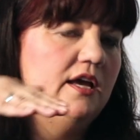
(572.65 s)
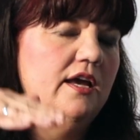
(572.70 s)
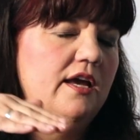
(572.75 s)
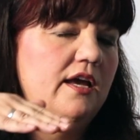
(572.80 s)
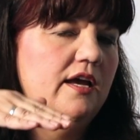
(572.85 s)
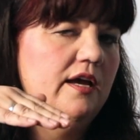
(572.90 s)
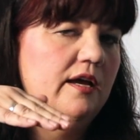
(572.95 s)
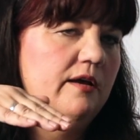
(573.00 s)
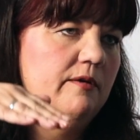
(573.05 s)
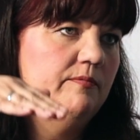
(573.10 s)

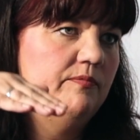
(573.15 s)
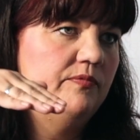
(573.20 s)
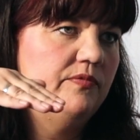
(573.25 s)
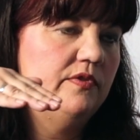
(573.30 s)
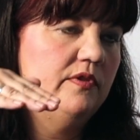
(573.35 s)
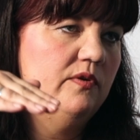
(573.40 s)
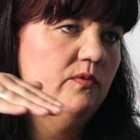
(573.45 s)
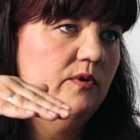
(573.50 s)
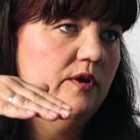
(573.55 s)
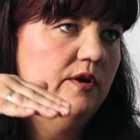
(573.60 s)

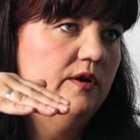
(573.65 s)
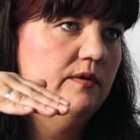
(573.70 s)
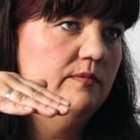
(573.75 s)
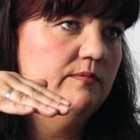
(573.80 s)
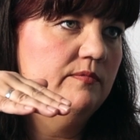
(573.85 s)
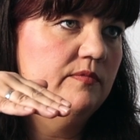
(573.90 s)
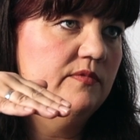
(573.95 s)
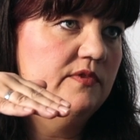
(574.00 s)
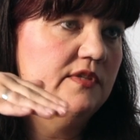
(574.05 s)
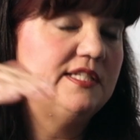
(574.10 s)

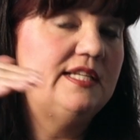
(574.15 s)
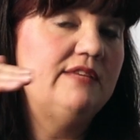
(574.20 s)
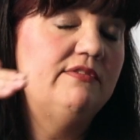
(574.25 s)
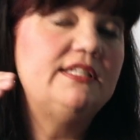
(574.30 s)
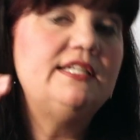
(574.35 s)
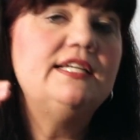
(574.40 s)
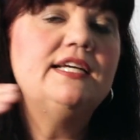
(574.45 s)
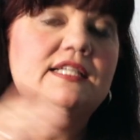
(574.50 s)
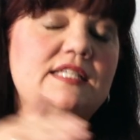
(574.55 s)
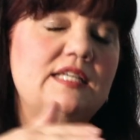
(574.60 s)

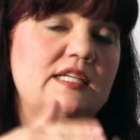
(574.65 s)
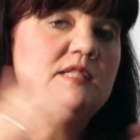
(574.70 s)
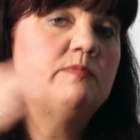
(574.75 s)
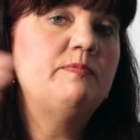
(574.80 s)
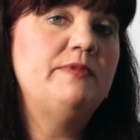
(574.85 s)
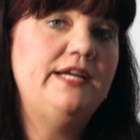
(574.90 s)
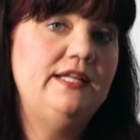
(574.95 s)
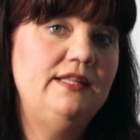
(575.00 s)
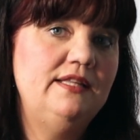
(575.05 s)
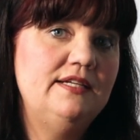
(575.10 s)
CVT has
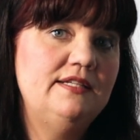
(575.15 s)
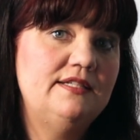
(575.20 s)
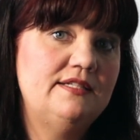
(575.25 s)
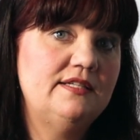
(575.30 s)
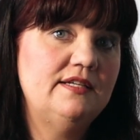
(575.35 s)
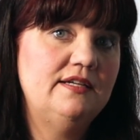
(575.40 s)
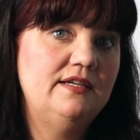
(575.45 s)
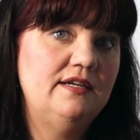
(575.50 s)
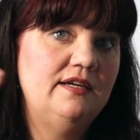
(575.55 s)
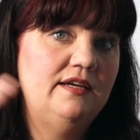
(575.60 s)
explained this
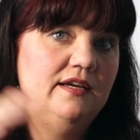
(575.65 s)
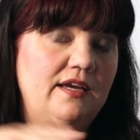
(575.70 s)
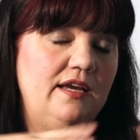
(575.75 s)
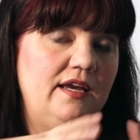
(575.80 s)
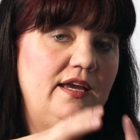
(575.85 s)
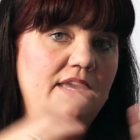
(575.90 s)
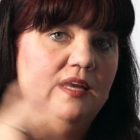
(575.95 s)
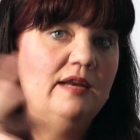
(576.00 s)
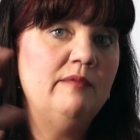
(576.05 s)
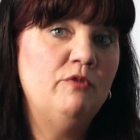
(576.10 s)

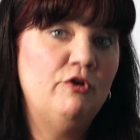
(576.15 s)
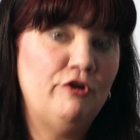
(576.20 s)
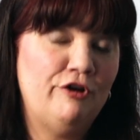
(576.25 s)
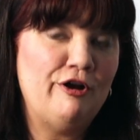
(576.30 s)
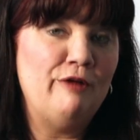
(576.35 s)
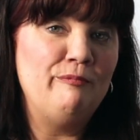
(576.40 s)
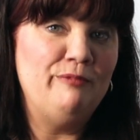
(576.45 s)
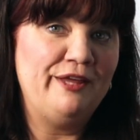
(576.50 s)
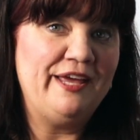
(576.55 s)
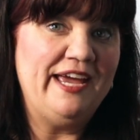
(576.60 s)
in a more
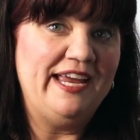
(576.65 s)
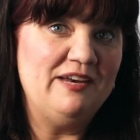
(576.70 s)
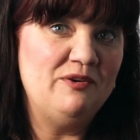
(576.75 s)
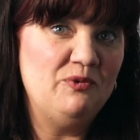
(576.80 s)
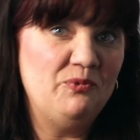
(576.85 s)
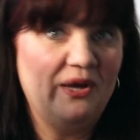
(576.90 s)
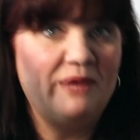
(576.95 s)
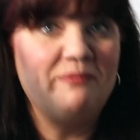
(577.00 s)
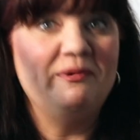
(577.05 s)
complicated way,